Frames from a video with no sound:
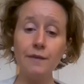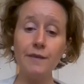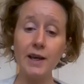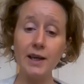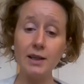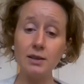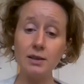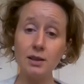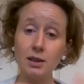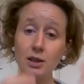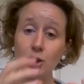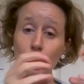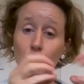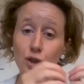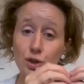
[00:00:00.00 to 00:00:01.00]
Then
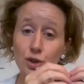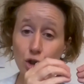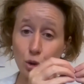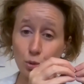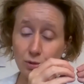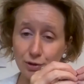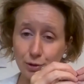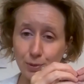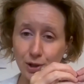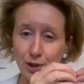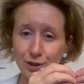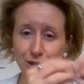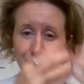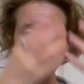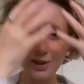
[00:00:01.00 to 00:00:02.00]
go with your
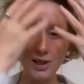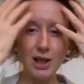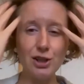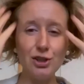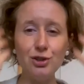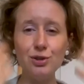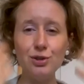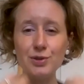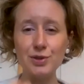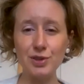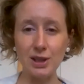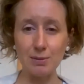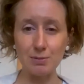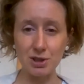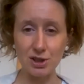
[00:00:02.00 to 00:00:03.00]
partner and you do the
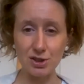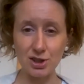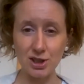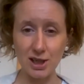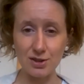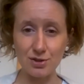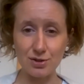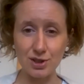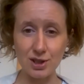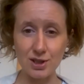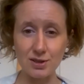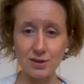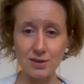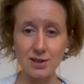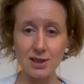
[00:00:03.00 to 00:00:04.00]
same touching
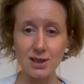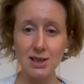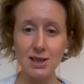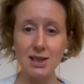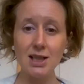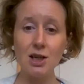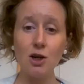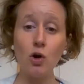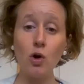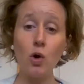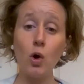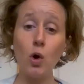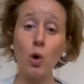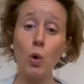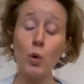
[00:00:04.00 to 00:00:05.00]
exercises.
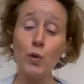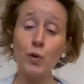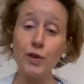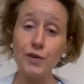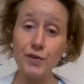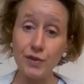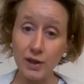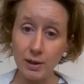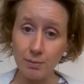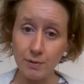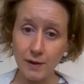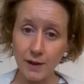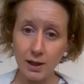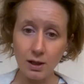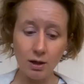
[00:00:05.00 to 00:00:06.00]
The same
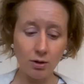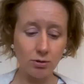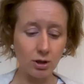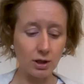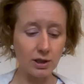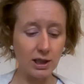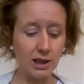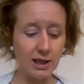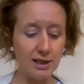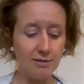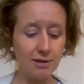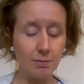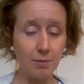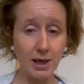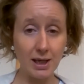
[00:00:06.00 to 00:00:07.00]
thing around leaving